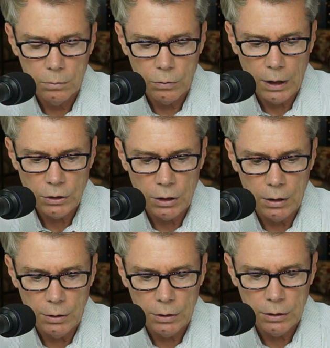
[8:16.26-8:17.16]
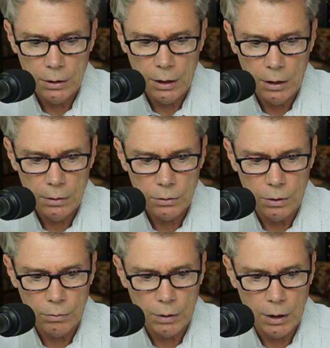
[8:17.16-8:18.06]
Trashy Larry's in the house?
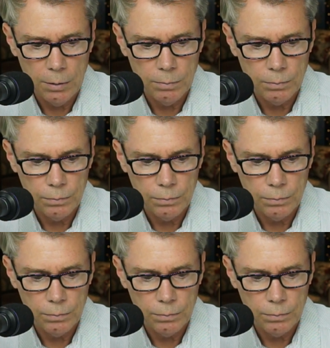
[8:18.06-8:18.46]
Okay.